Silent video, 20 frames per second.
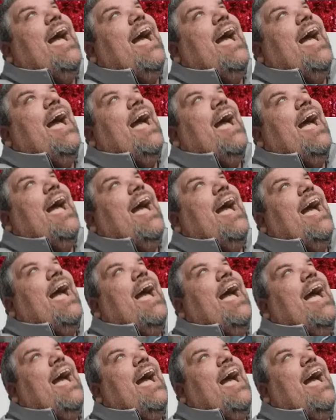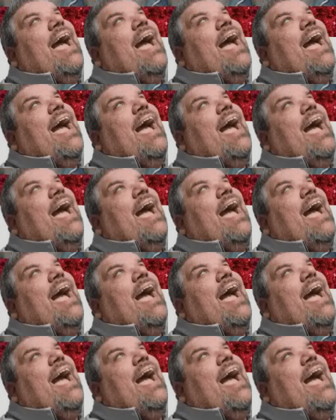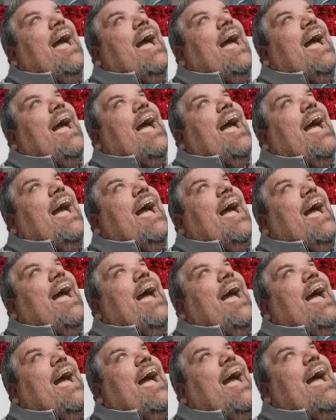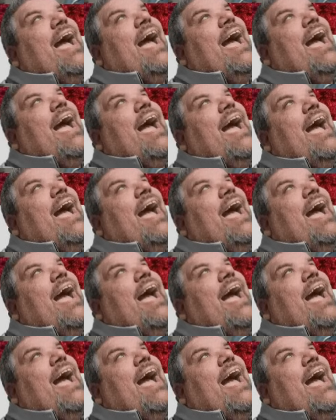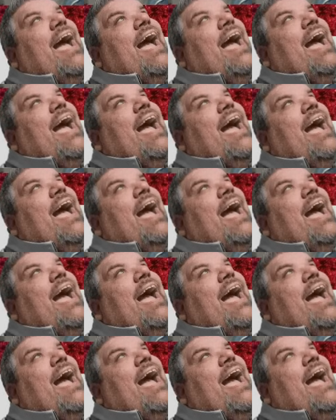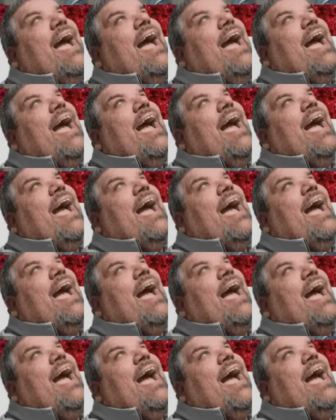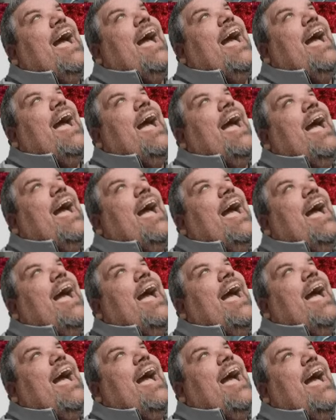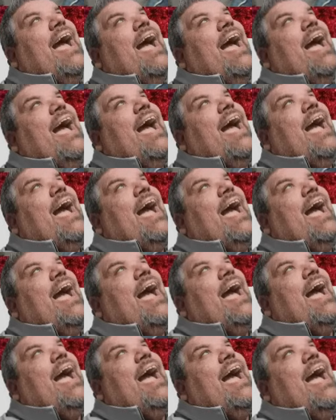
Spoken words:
(silent)